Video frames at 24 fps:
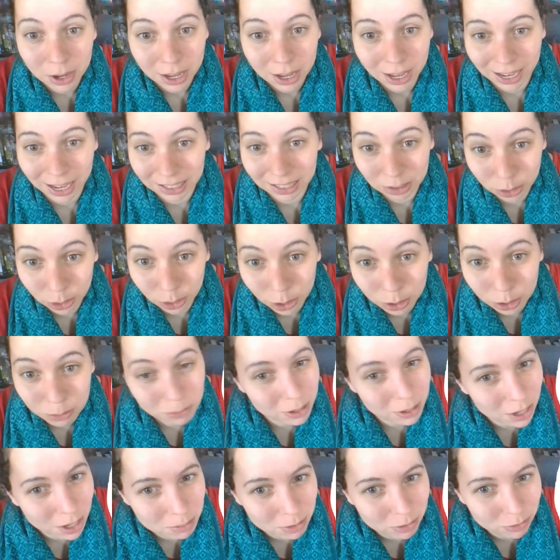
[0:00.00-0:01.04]
It could
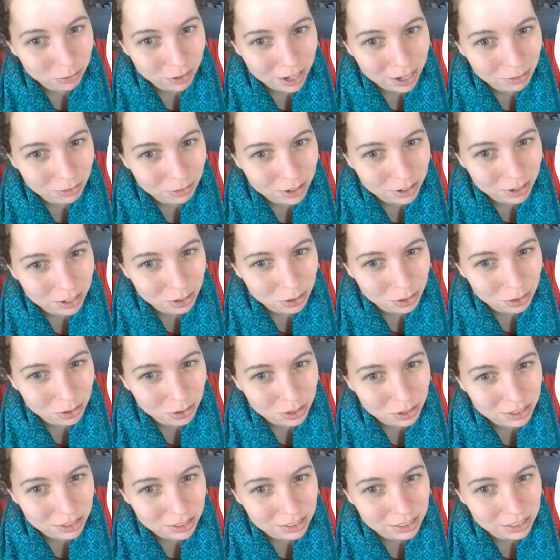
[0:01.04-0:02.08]
become a favorite of
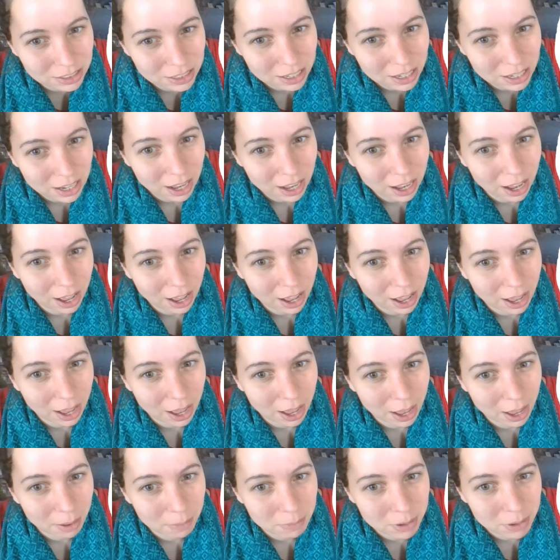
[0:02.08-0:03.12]
yours.
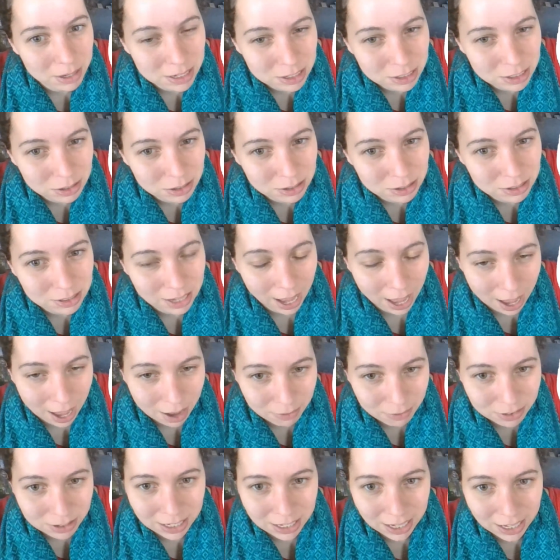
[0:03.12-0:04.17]
Many students have
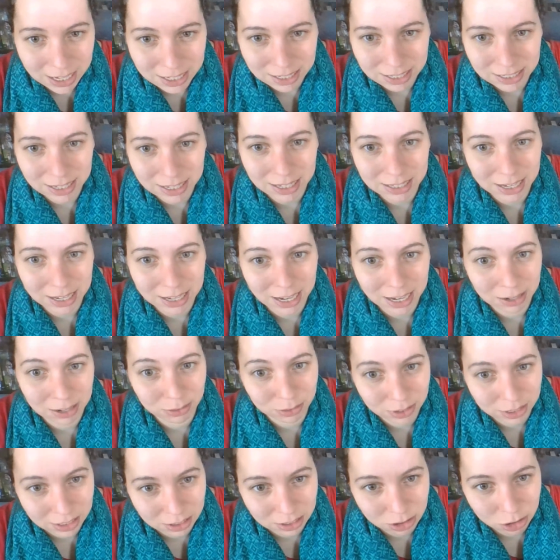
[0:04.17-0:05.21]
indicated that they
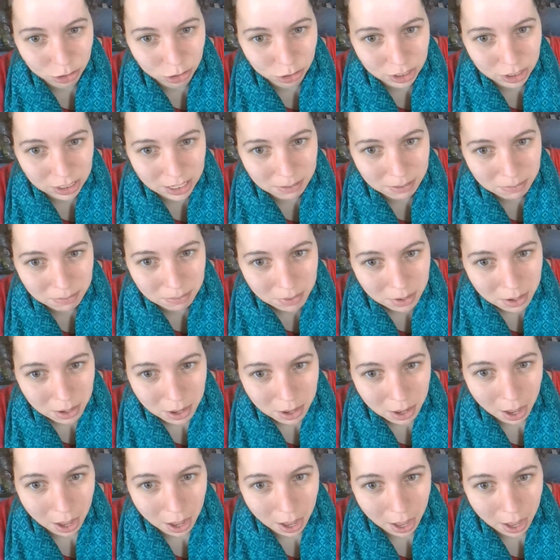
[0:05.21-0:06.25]
really enjoyed it,
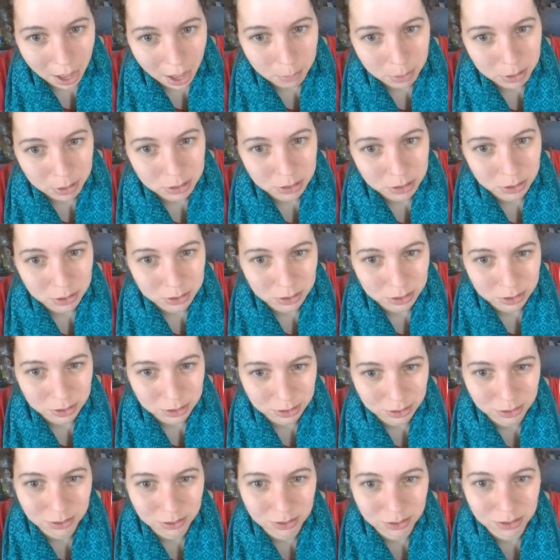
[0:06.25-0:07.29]
but those are the
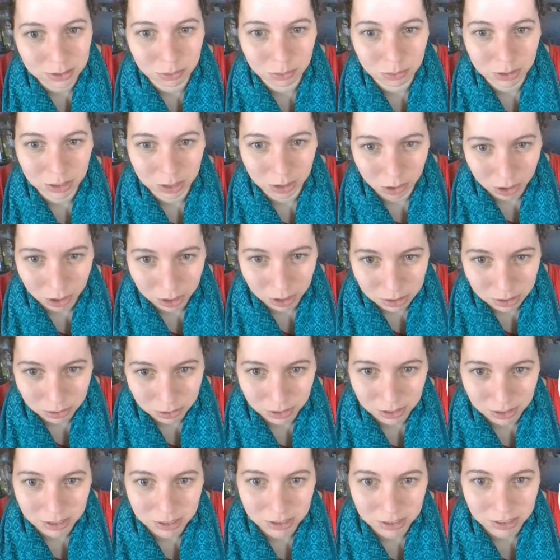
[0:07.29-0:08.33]
students who really got into it
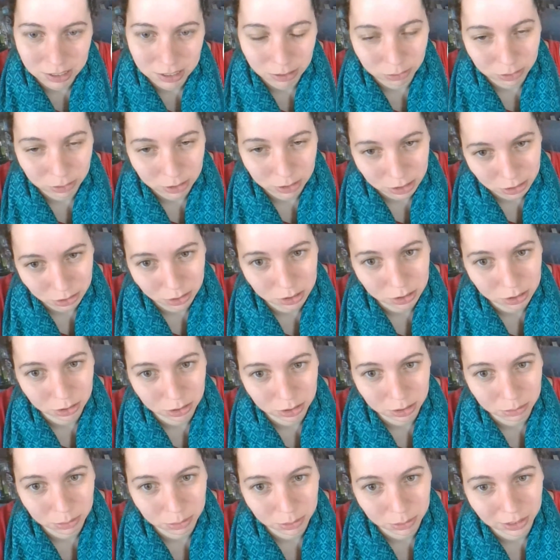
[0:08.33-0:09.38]
and did their research on
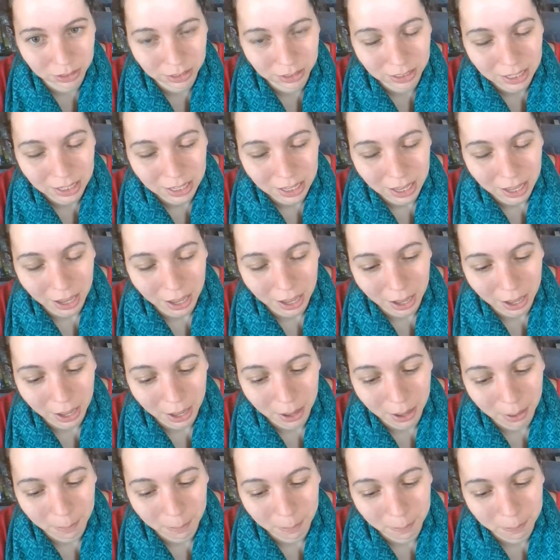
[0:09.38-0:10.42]
the
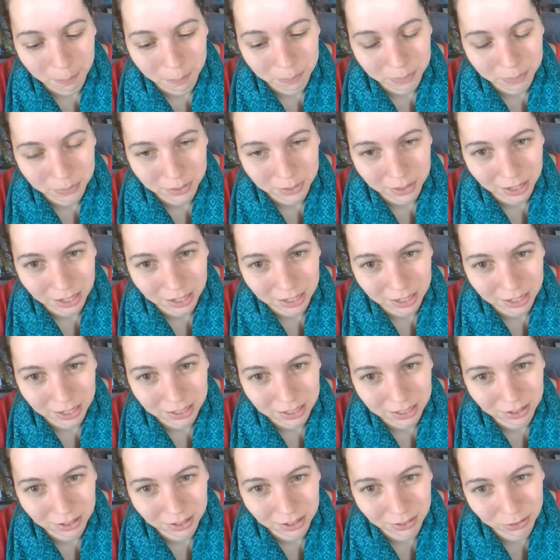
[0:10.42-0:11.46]
book. And
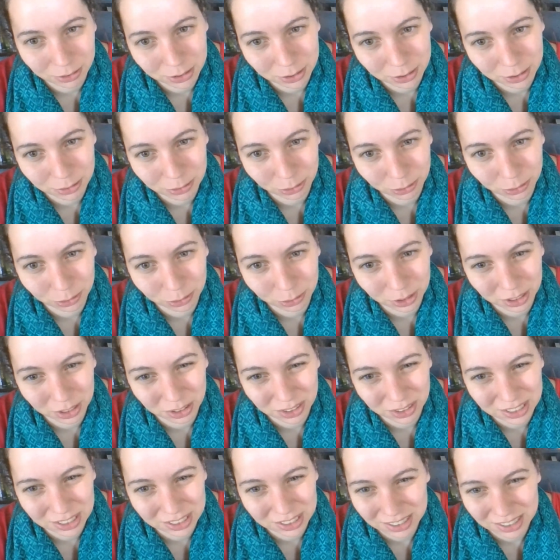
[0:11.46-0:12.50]
if you're doing it for all the
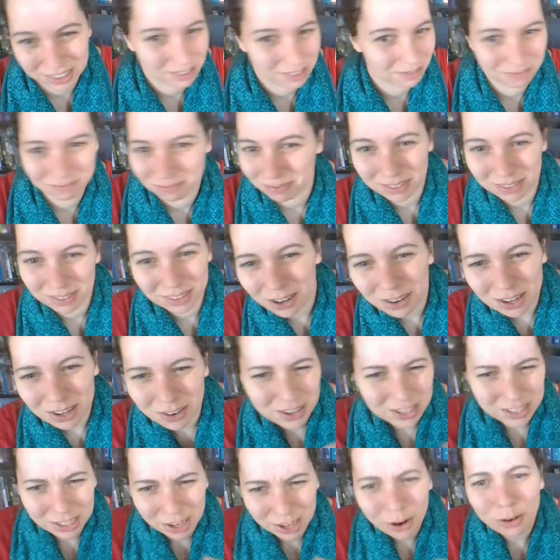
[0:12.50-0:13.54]
other reasons, don't do
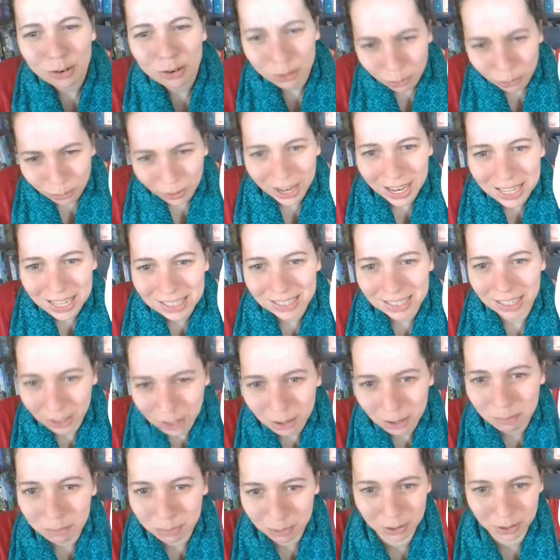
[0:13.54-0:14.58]
it. Don't waste a
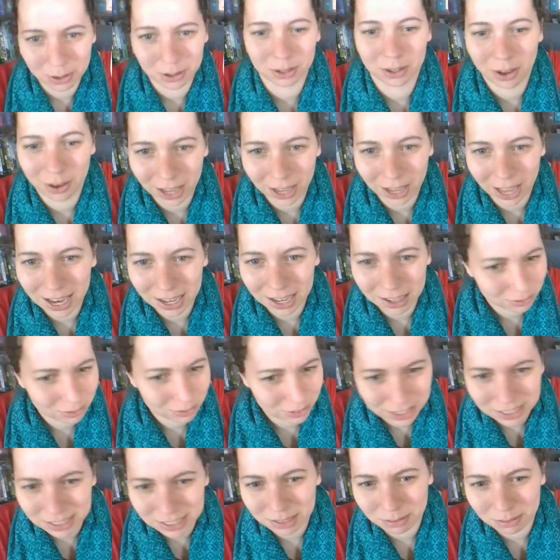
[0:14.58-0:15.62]
good book, okay?
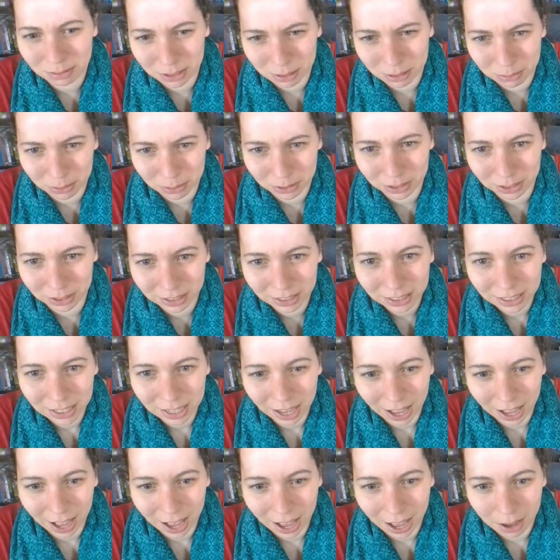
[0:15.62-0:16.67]
Read some other book.
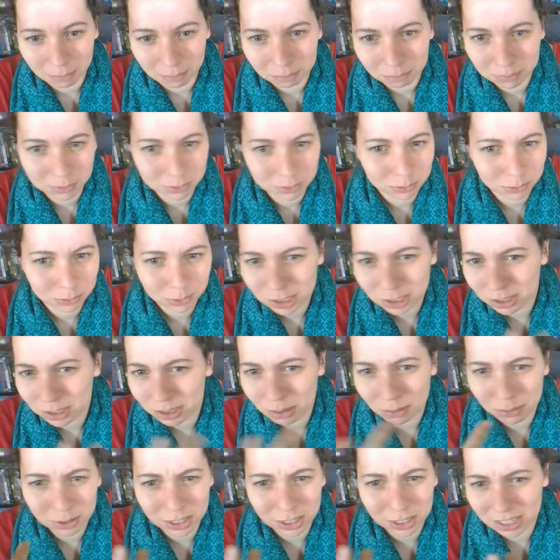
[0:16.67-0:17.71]
Watch
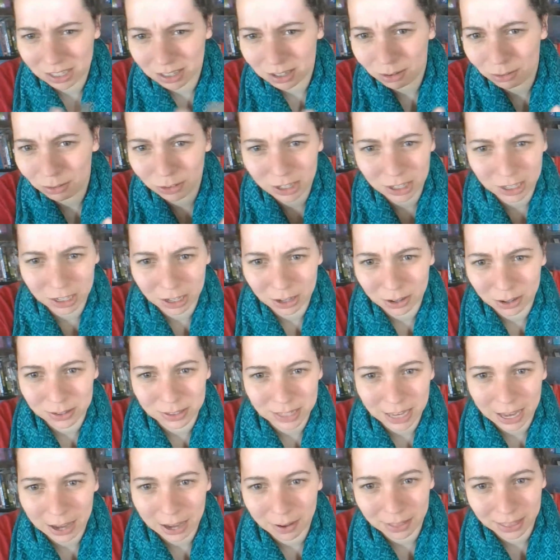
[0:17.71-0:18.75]
some of these other videos
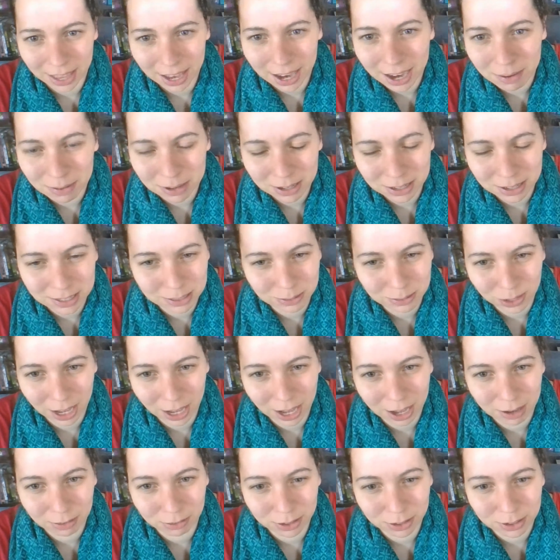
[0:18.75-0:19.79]
out there because we
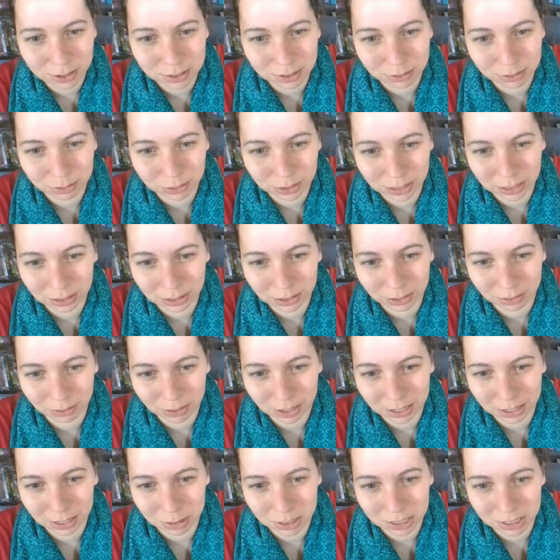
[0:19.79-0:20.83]
have loads of really good
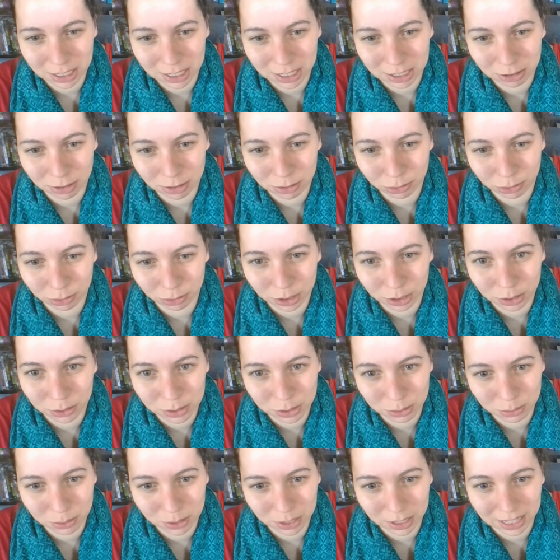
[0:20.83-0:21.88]
recommendations for you
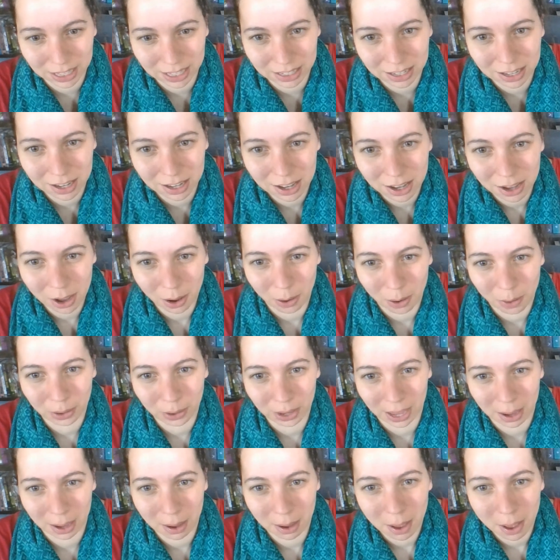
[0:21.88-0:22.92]
as well then.
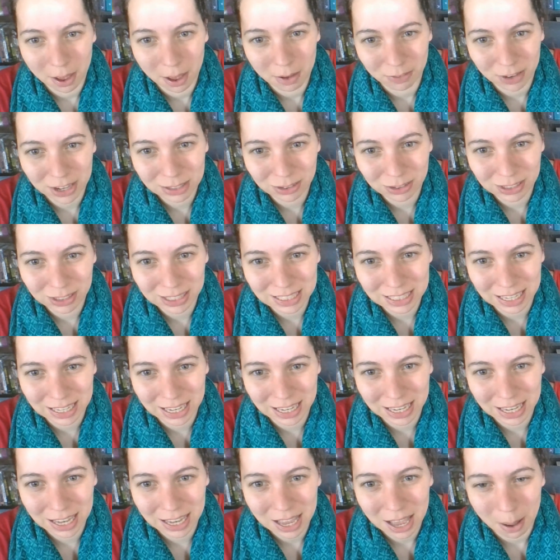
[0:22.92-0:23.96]
Okay, thanks for
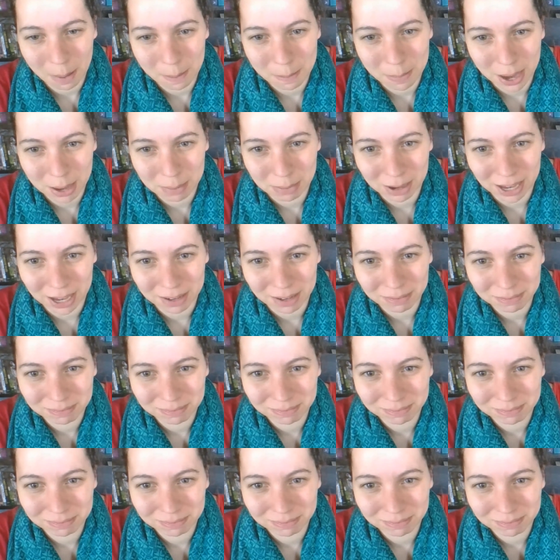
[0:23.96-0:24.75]
listening. Bye-bye.